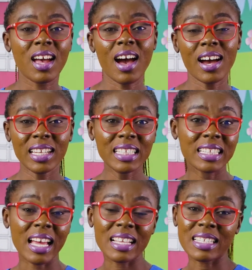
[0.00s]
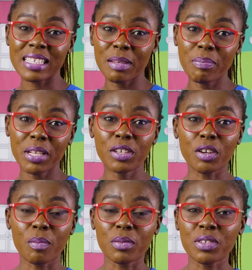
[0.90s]
Addends are simply
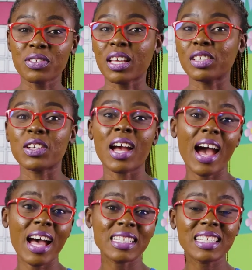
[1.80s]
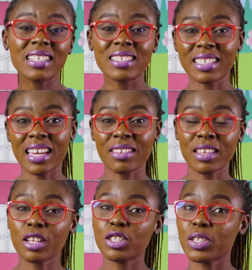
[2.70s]
numbers that you add
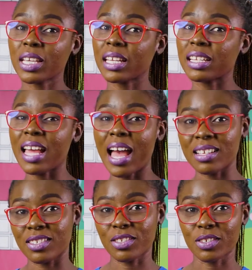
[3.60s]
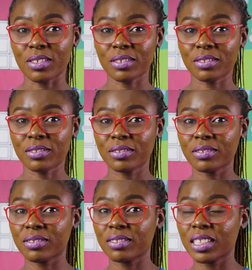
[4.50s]
together to get an answer.
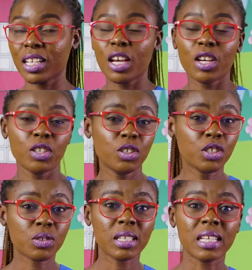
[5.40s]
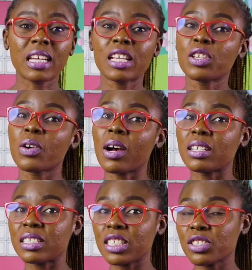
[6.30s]
Usually in your
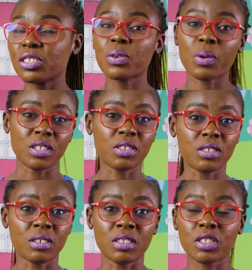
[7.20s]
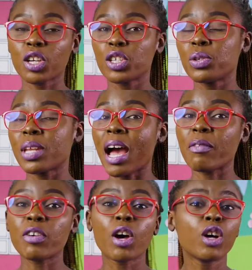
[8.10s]
addition questions, you'd
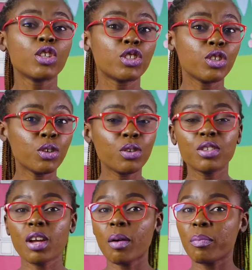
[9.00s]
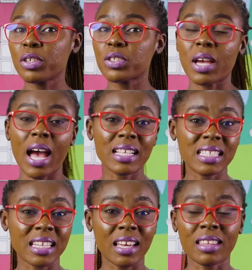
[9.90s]
have two numbers you add
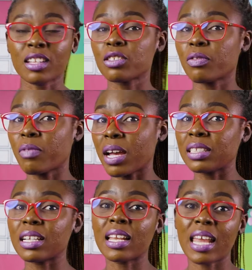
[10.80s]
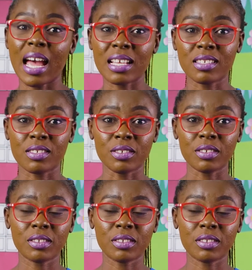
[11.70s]
together to find an answer.